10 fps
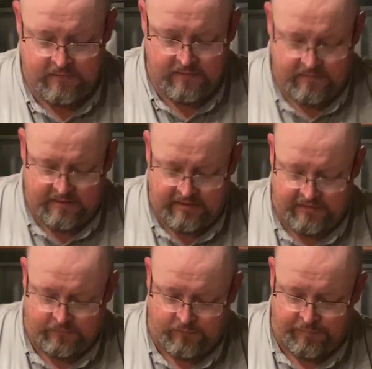And
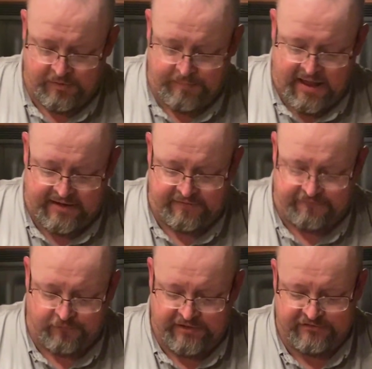then we'll put it back in the
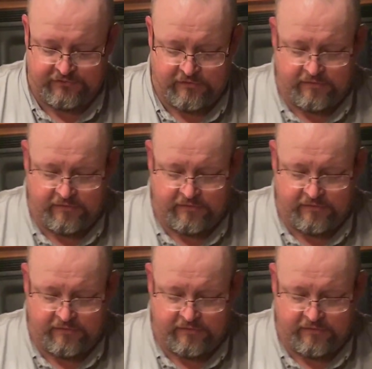freezer.